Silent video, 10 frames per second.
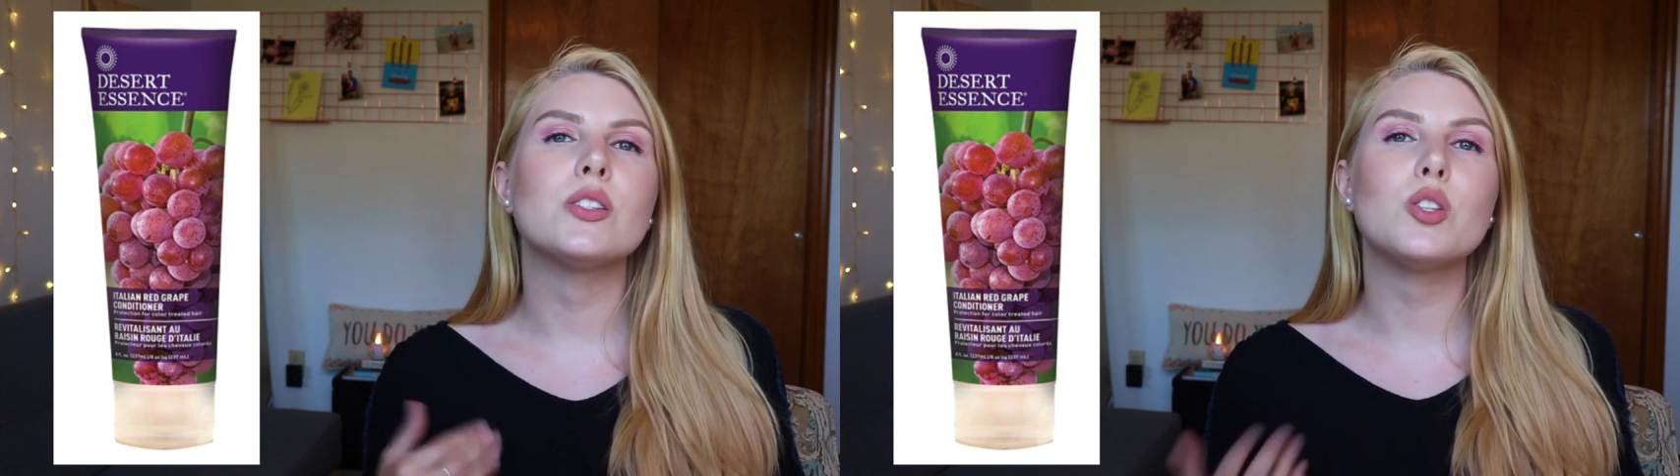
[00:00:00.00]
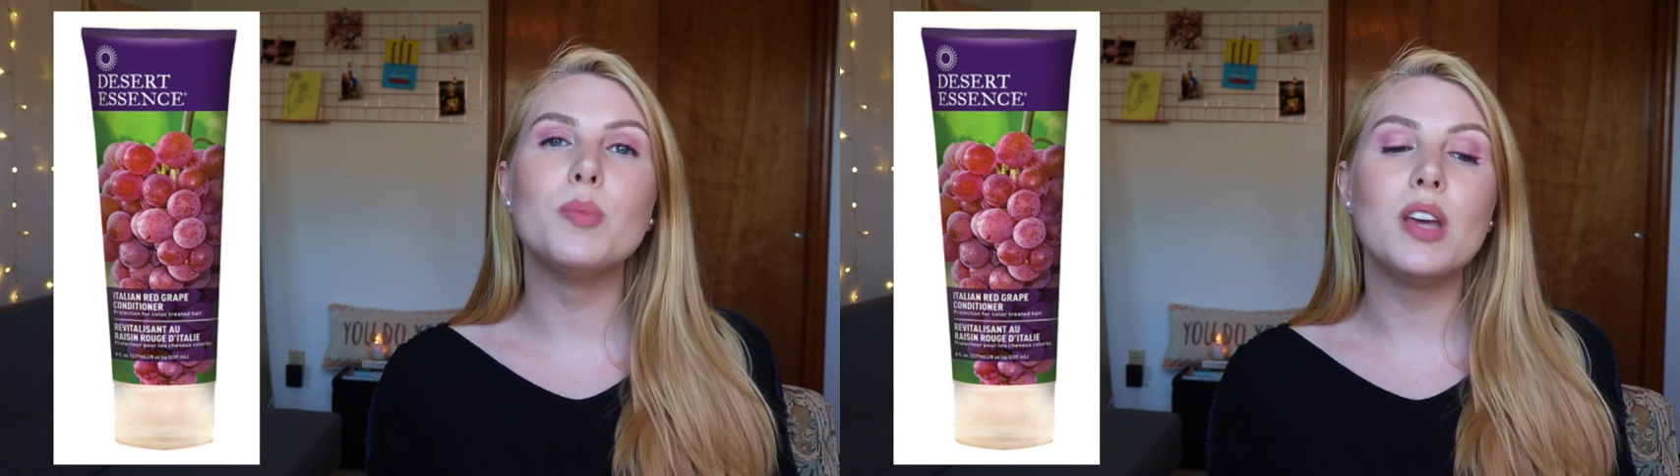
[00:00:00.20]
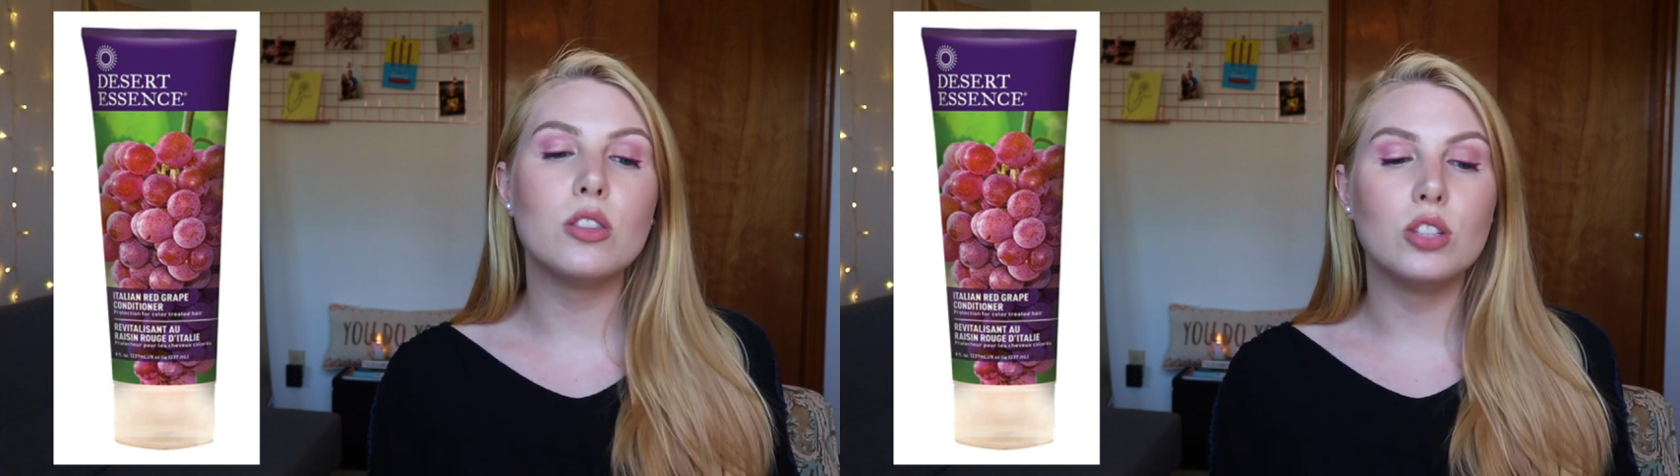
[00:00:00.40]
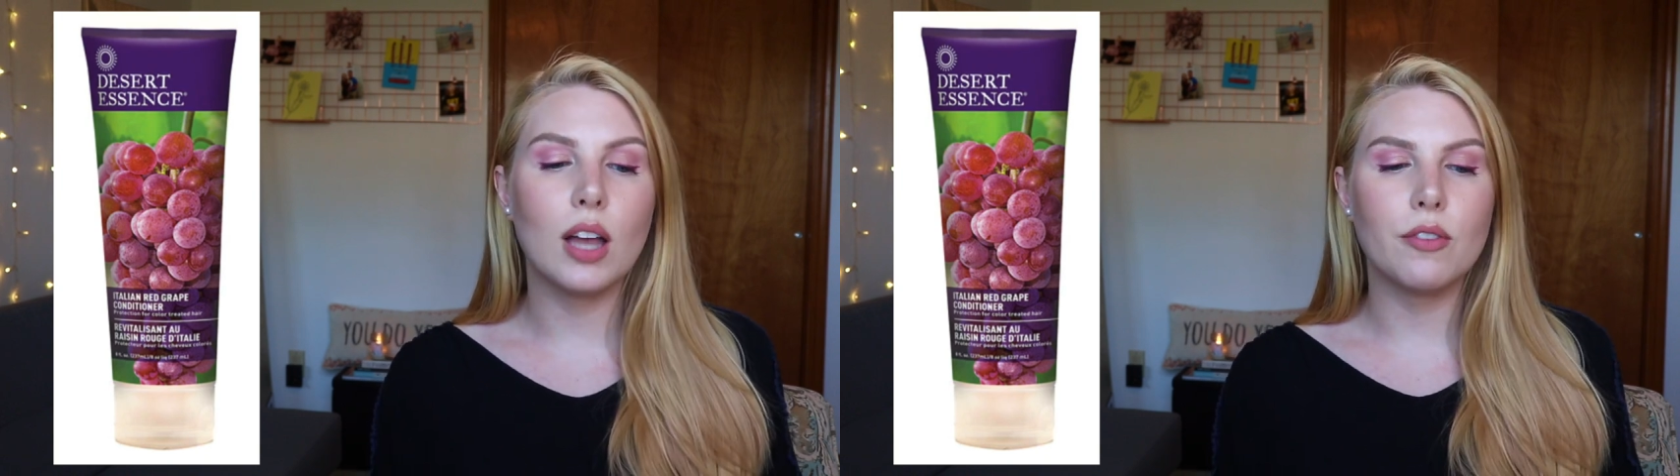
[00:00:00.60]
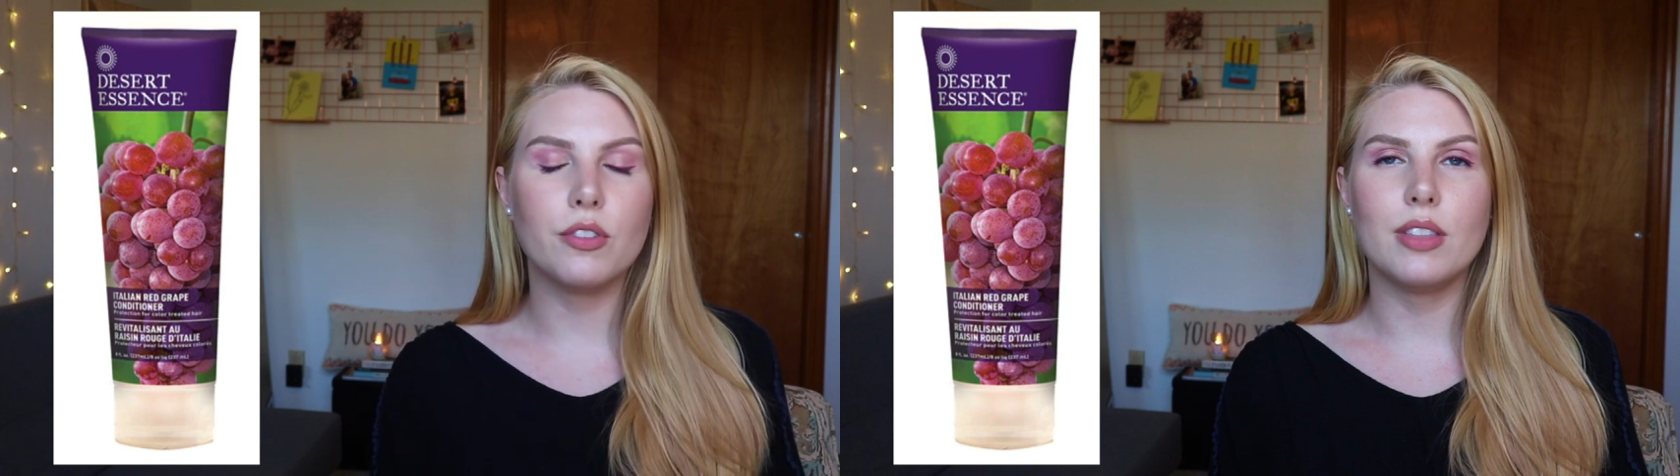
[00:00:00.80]
So be on the
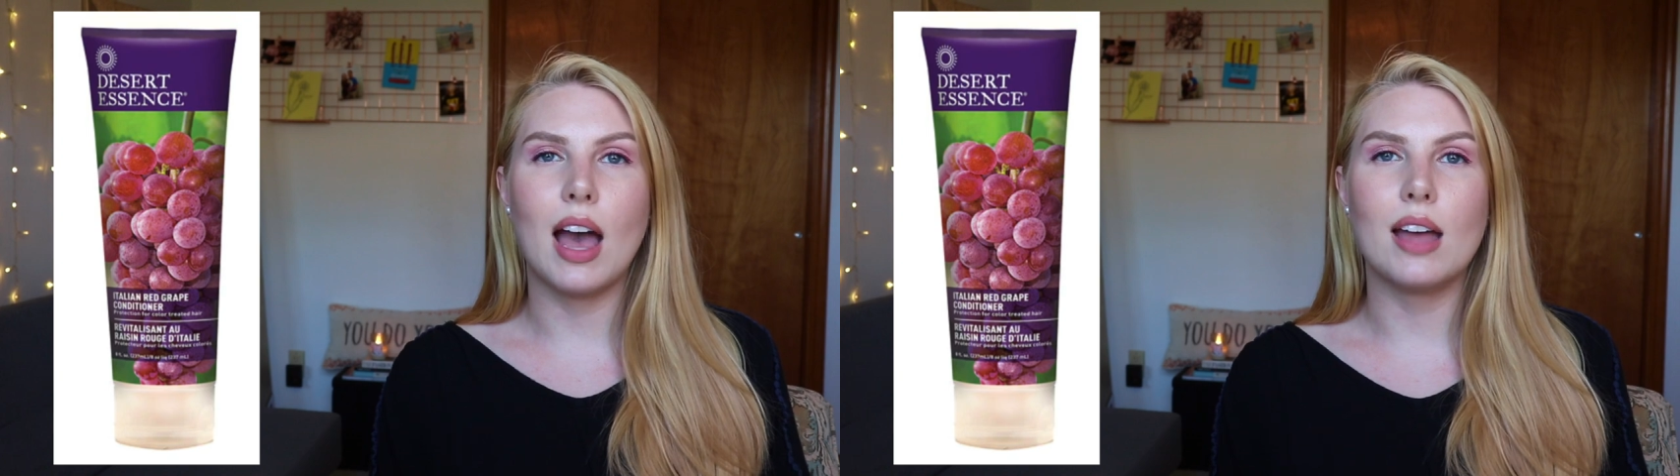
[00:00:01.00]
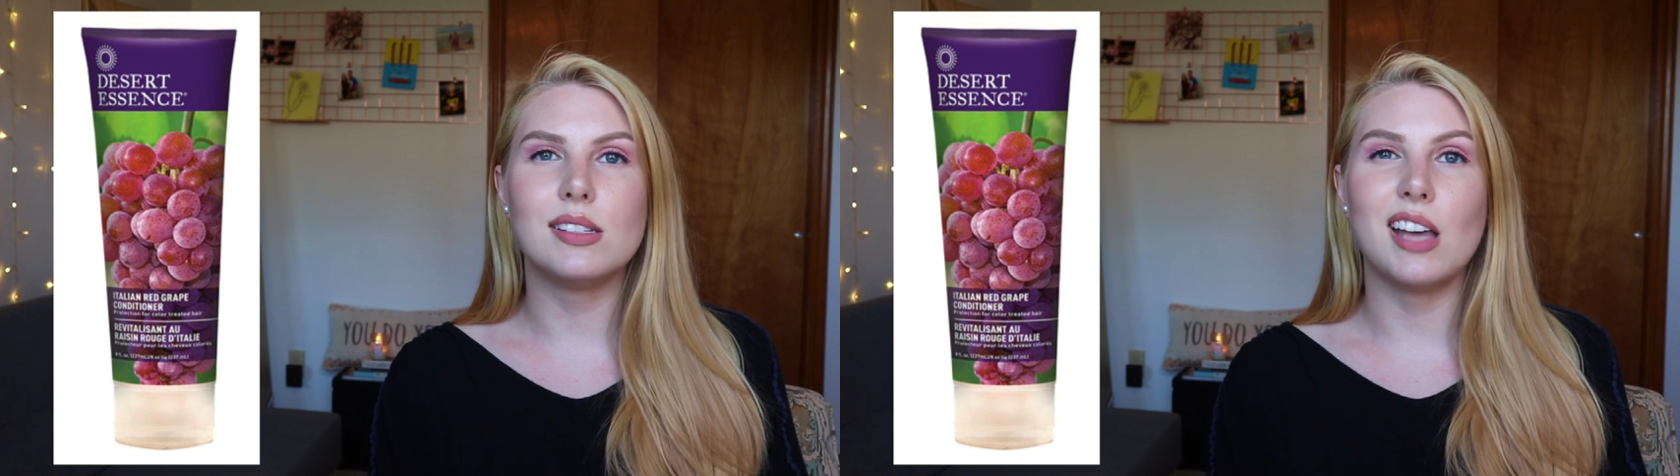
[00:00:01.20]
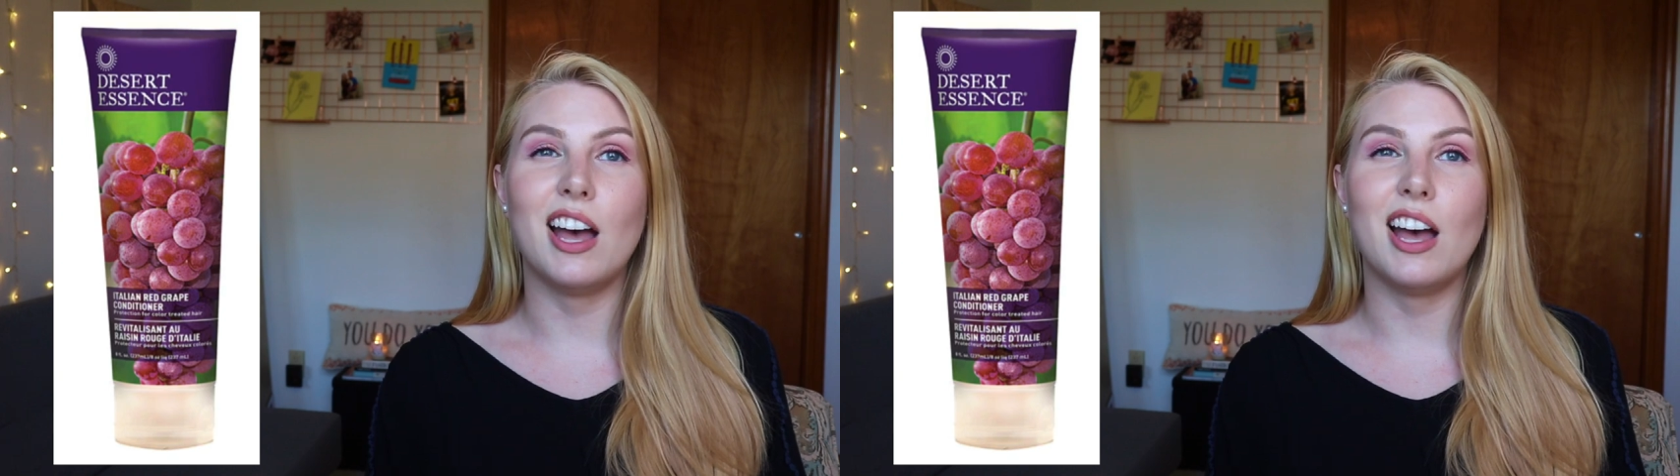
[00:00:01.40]
lookout for that.